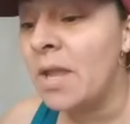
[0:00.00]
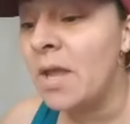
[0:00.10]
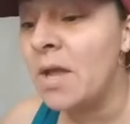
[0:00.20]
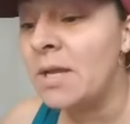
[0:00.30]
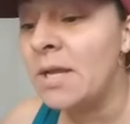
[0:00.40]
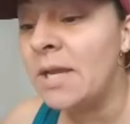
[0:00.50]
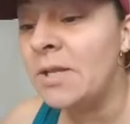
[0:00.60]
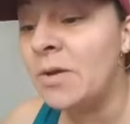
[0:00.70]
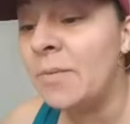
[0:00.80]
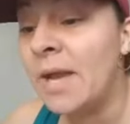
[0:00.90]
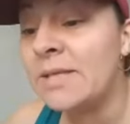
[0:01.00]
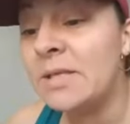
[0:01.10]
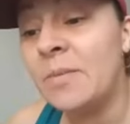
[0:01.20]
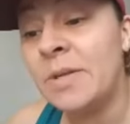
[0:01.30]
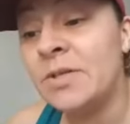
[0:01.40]
Uh, kingdom has
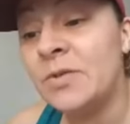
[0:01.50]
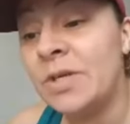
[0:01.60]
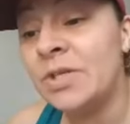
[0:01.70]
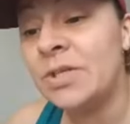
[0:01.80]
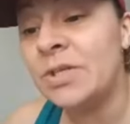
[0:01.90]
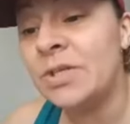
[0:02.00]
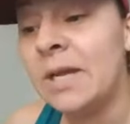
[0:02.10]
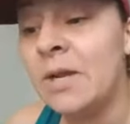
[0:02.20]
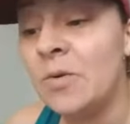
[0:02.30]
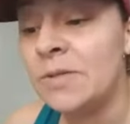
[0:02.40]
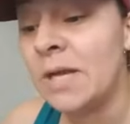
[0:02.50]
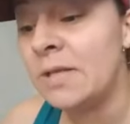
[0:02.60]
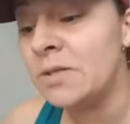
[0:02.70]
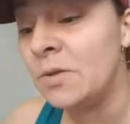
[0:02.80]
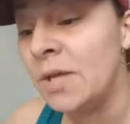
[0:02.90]
an administration, and it goes
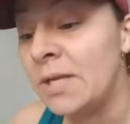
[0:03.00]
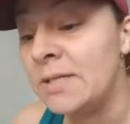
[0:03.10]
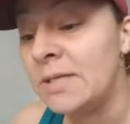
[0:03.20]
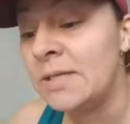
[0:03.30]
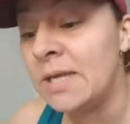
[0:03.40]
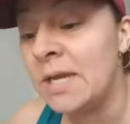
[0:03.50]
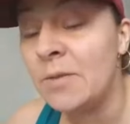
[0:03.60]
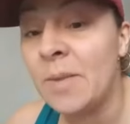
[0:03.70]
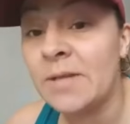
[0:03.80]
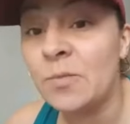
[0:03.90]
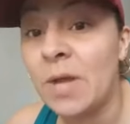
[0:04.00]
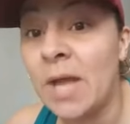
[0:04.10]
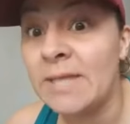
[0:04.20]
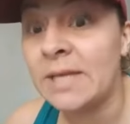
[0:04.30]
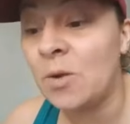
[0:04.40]
on. So then it says the kingdom ha-
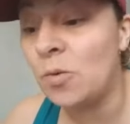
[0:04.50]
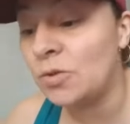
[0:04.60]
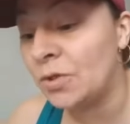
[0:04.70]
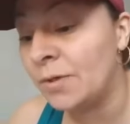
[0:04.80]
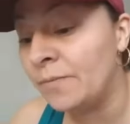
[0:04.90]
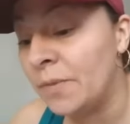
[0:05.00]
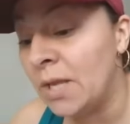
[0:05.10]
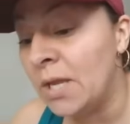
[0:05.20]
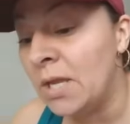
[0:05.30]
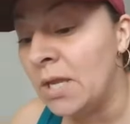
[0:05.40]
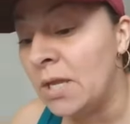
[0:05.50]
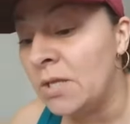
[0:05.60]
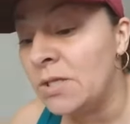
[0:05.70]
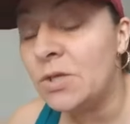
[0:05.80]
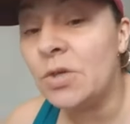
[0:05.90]
has a culture.
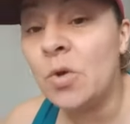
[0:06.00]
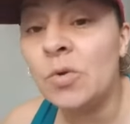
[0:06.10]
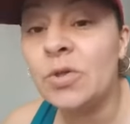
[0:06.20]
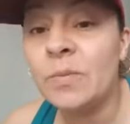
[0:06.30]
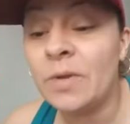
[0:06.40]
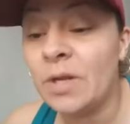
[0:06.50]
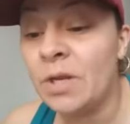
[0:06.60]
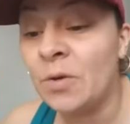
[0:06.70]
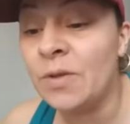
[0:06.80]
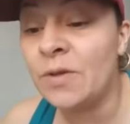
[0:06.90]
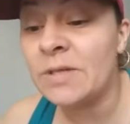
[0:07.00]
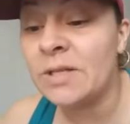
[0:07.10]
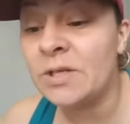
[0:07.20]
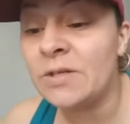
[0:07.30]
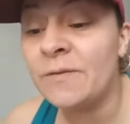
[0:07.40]
There's a culture, you know, there's a
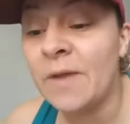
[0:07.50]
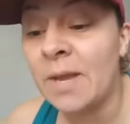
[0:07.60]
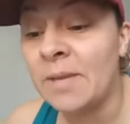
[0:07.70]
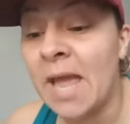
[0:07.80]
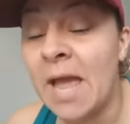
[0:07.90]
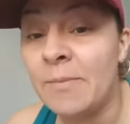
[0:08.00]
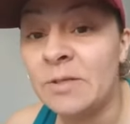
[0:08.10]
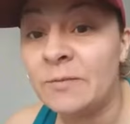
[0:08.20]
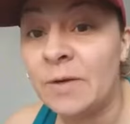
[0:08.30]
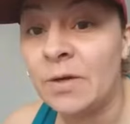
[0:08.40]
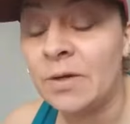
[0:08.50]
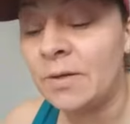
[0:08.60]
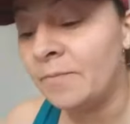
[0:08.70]
there's a family atmosphere.